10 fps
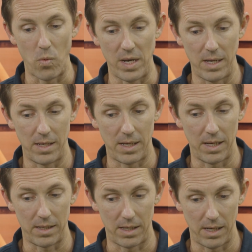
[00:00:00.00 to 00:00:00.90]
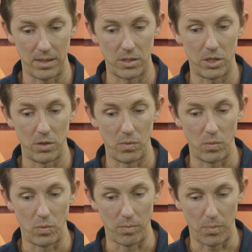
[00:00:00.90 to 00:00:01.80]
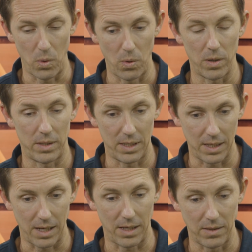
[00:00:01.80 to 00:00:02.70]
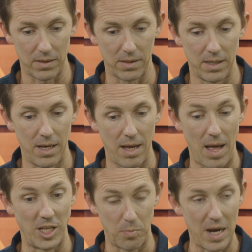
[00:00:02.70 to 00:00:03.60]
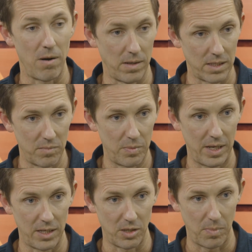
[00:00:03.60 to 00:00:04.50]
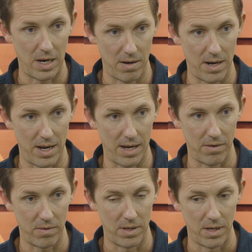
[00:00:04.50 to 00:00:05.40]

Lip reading: we need to get kids to report to us as parents. I'm speaking as a parent now,